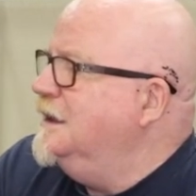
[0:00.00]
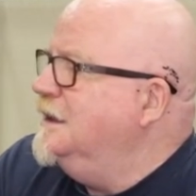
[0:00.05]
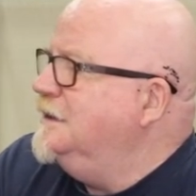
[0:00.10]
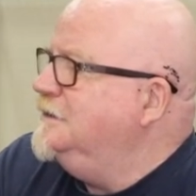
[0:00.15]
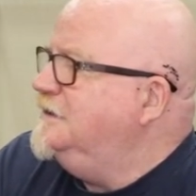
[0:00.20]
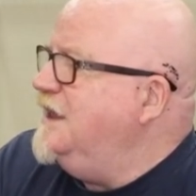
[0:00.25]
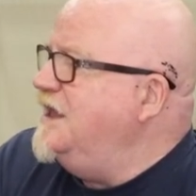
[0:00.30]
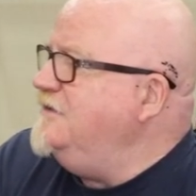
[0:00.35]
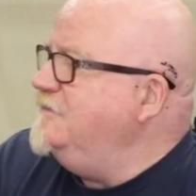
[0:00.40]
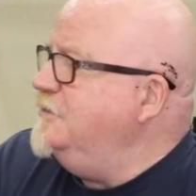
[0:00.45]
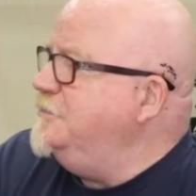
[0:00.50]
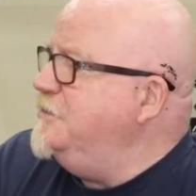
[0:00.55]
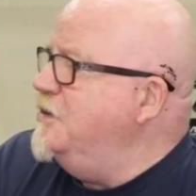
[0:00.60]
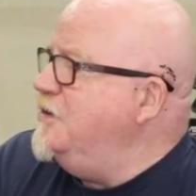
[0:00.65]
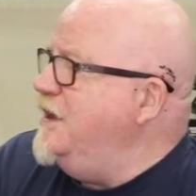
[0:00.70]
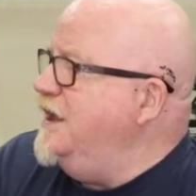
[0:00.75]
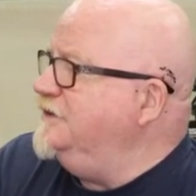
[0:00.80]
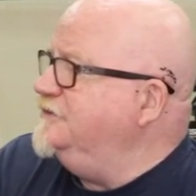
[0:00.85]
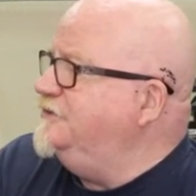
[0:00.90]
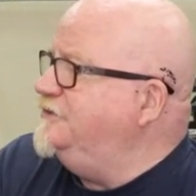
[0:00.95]
David
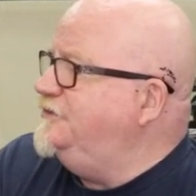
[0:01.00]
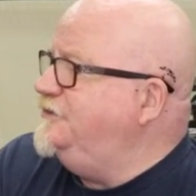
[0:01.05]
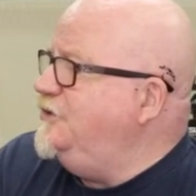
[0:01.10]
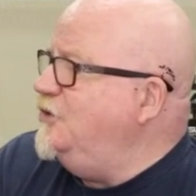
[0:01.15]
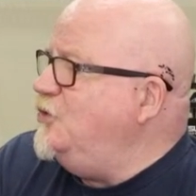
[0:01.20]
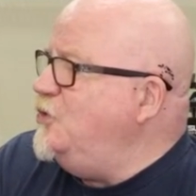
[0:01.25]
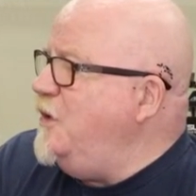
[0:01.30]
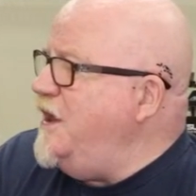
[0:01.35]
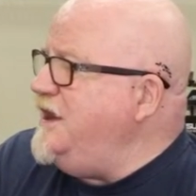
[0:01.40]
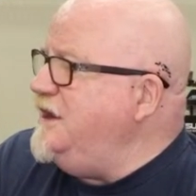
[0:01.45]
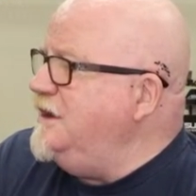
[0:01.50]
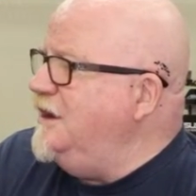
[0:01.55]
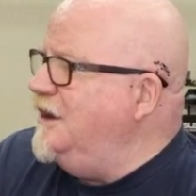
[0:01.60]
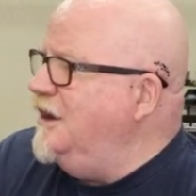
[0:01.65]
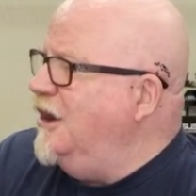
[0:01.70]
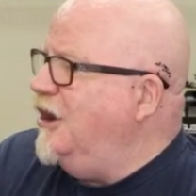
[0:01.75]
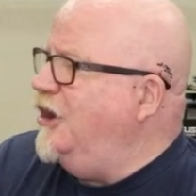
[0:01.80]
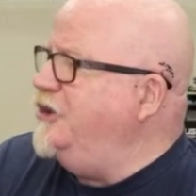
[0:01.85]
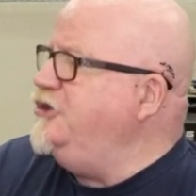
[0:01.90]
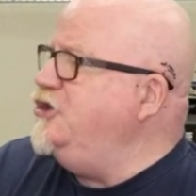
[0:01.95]
Mohan, still waiting.
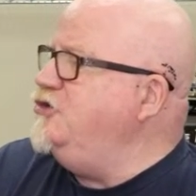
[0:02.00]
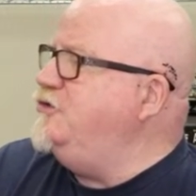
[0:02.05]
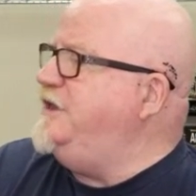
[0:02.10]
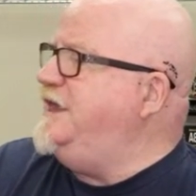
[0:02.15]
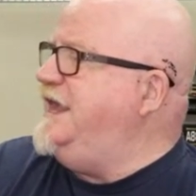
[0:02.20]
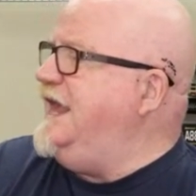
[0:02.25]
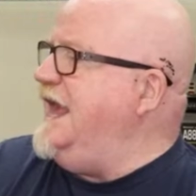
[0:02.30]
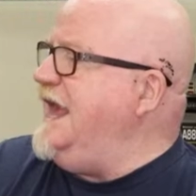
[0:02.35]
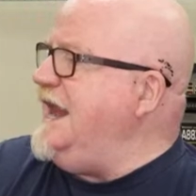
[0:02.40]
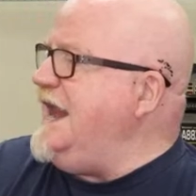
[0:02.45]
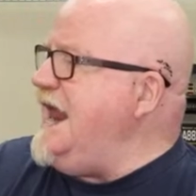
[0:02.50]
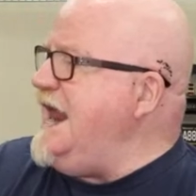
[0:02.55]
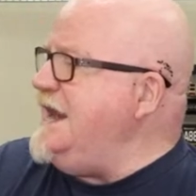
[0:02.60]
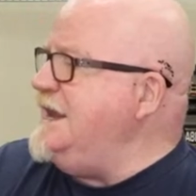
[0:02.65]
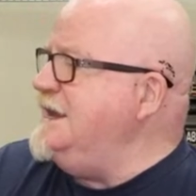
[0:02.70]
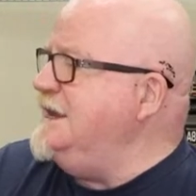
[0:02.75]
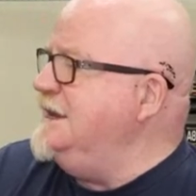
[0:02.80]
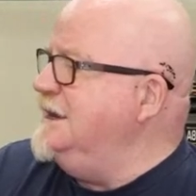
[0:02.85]
Are you kidding?